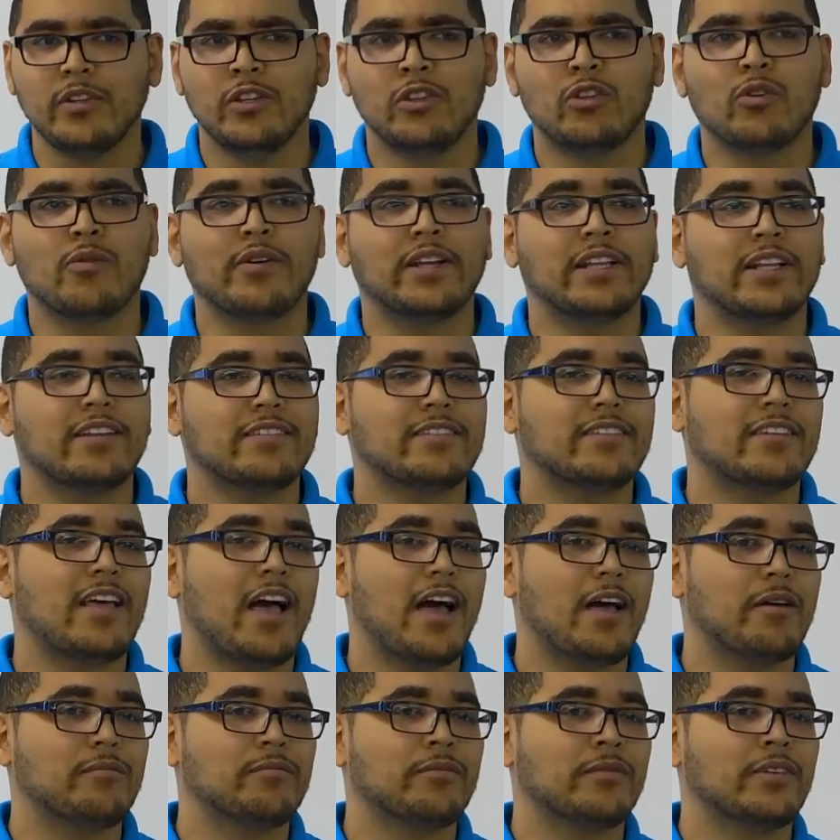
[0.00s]
During this
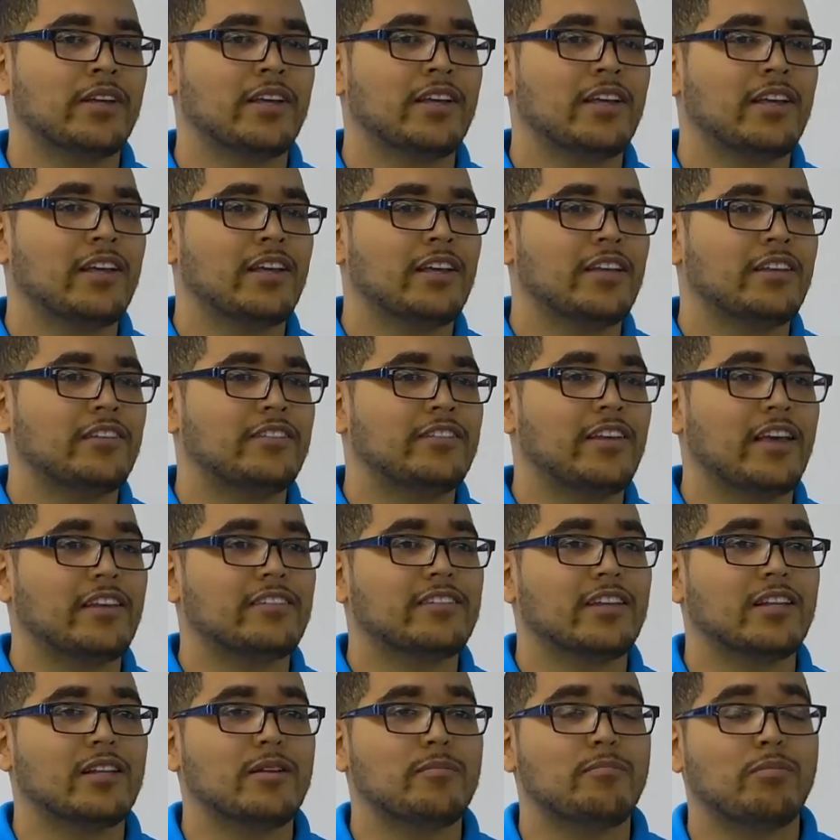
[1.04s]
time,
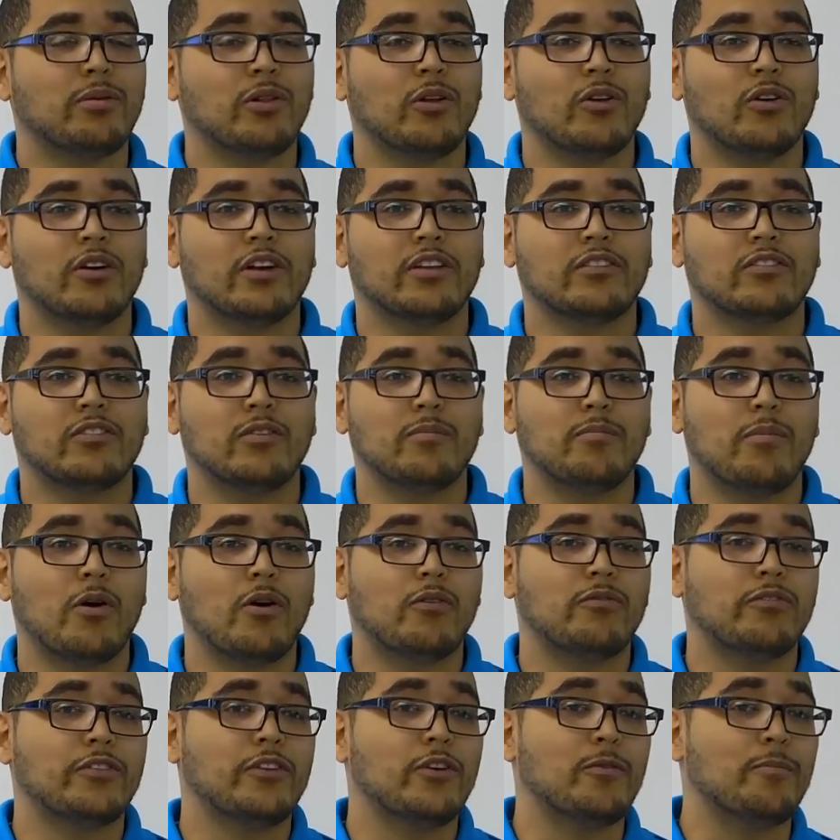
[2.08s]
Jason deployed to
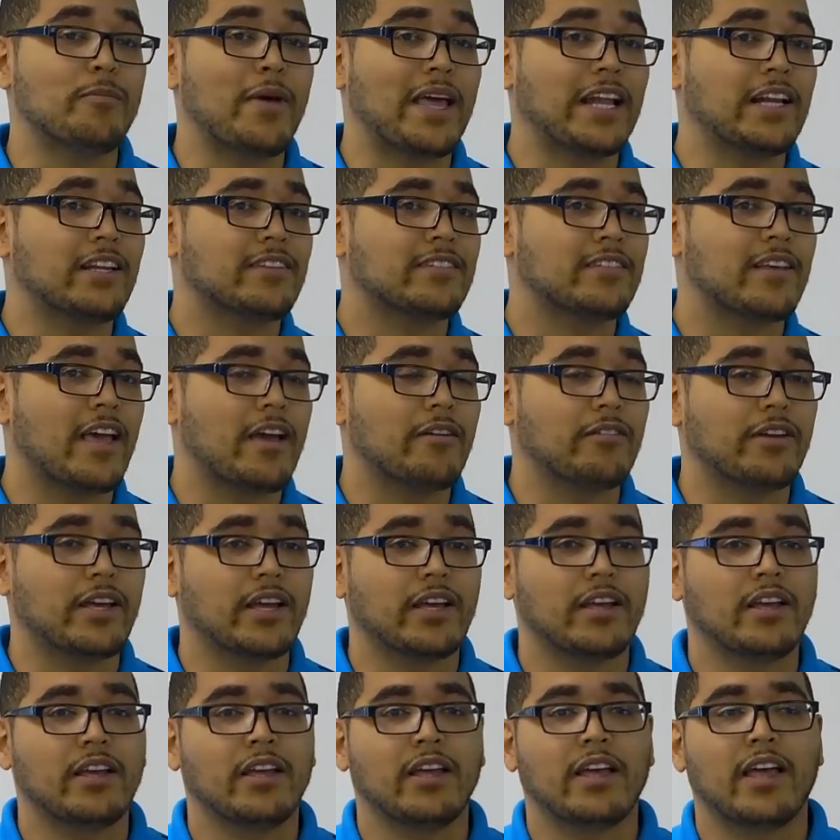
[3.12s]
both
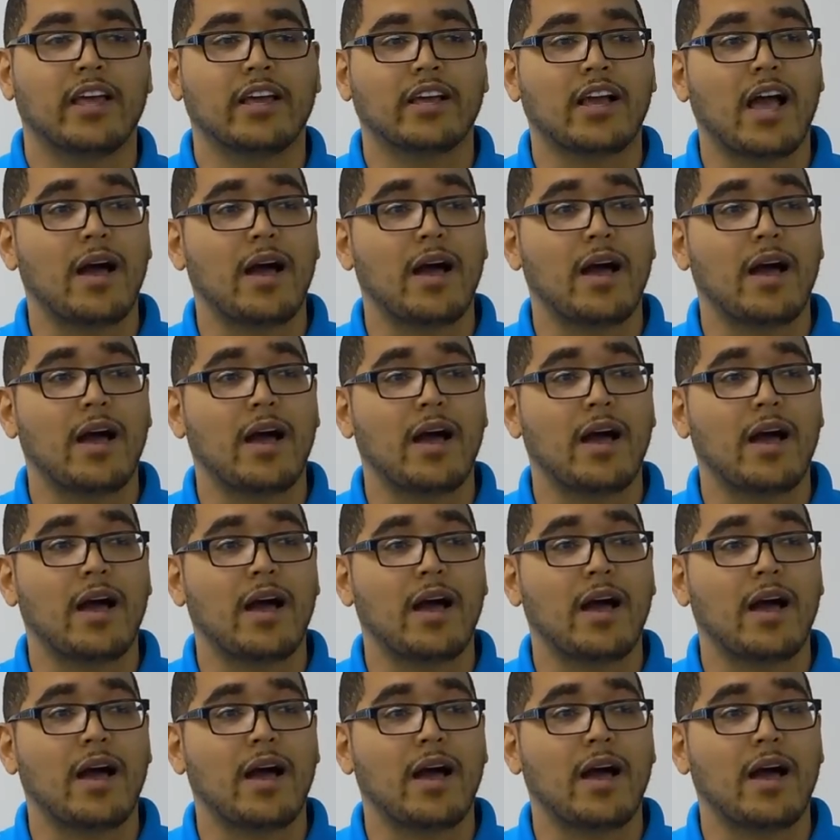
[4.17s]
humanitarian and